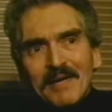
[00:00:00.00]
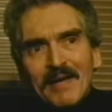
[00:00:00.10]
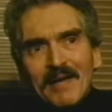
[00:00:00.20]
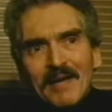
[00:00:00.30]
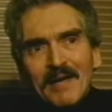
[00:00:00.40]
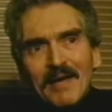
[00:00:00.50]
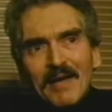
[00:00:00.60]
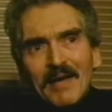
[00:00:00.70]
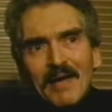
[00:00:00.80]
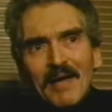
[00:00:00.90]

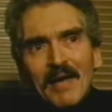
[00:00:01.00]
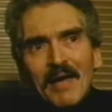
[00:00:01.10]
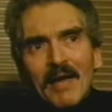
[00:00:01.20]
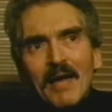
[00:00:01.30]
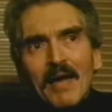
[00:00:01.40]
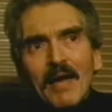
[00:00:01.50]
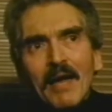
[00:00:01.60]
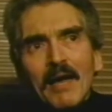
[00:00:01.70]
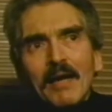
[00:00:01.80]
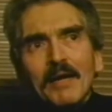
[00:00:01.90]

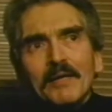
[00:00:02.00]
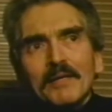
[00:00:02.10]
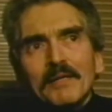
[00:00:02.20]
(silence)